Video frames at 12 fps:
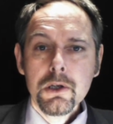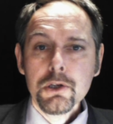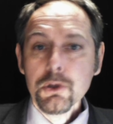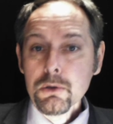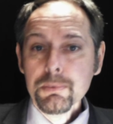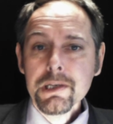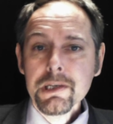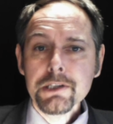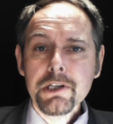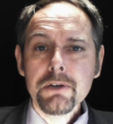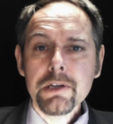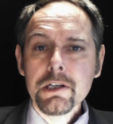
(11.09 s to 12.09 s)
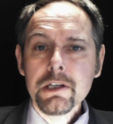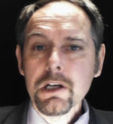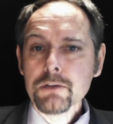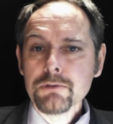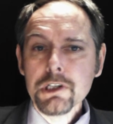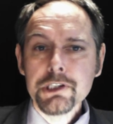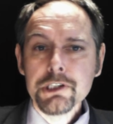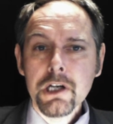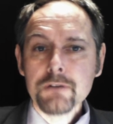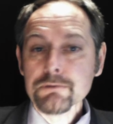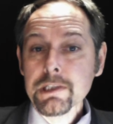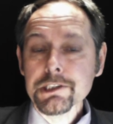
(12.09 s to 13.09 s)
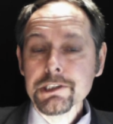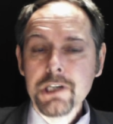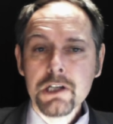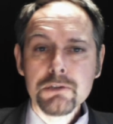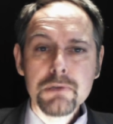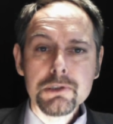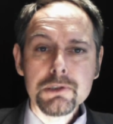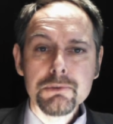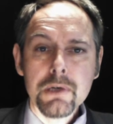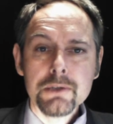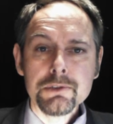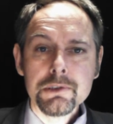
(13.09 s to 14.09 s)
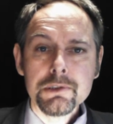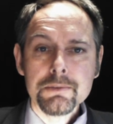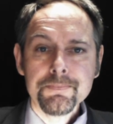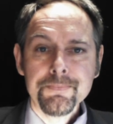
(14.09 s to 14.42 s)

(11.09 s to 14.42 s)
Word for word: European Union and Russia reach a crossroads,